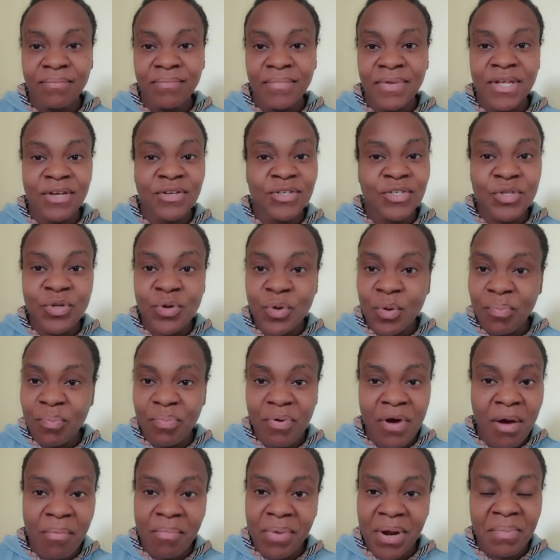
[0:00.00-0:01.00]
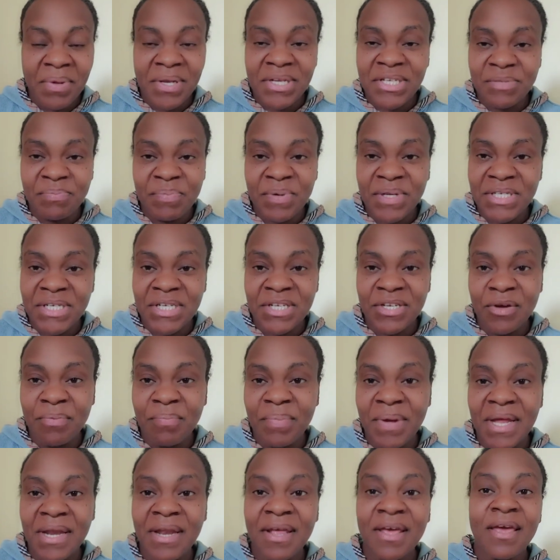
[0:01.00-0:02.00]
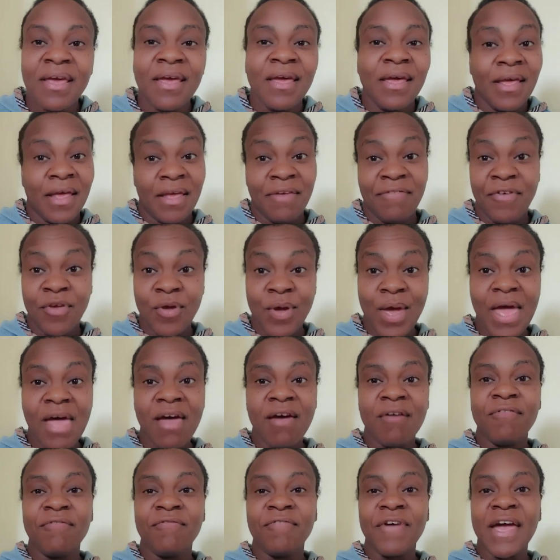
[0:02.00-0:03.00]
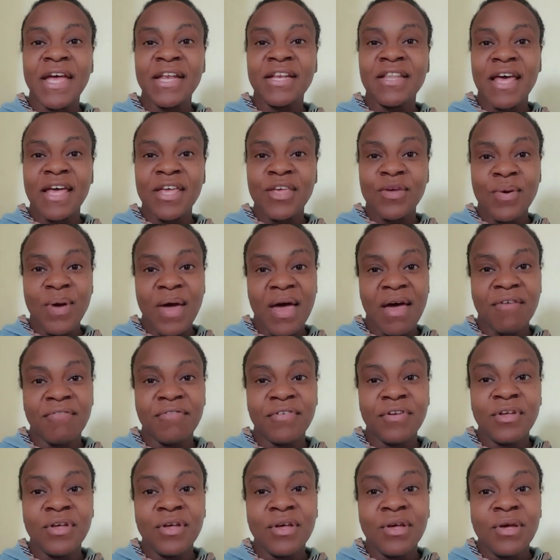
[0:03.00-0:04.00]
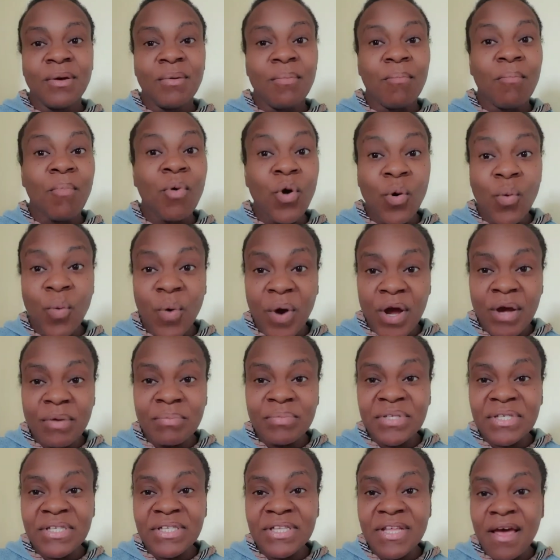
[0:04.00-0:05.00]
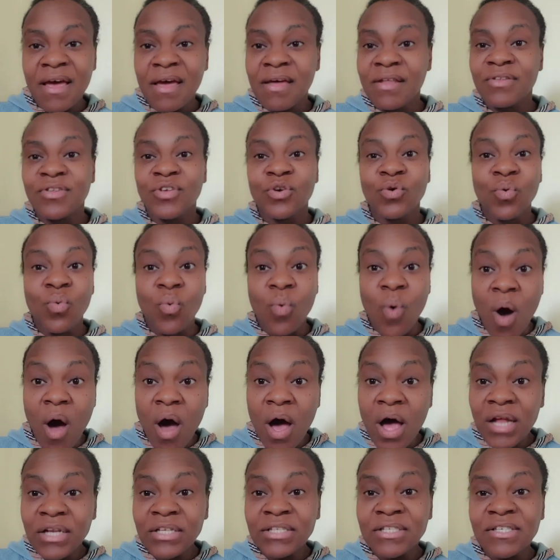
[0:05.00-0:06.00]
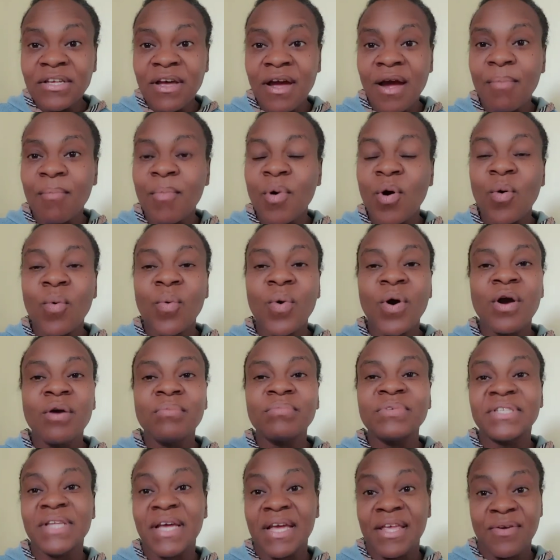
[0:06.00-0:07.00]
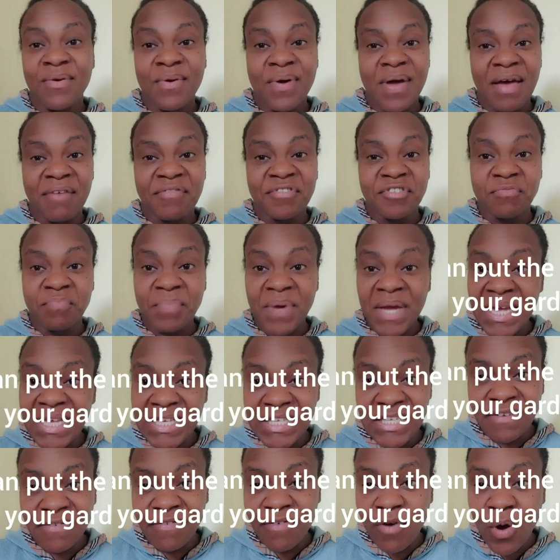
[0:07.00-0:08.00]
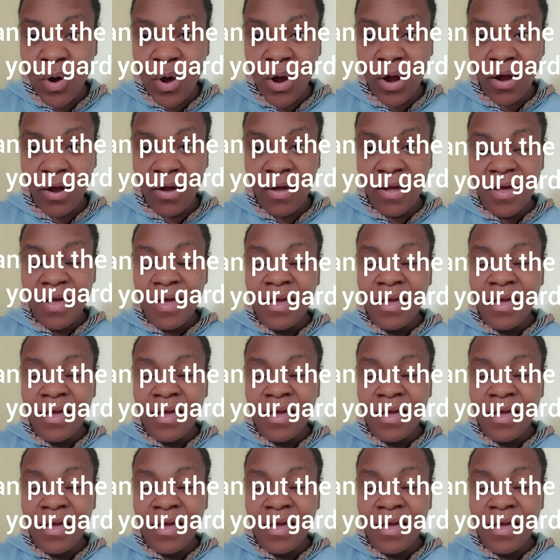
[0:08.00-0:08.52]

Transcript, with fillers: There's no problem in splitting your bin. If you have find that you have more worms than you want or more worms than you have space for.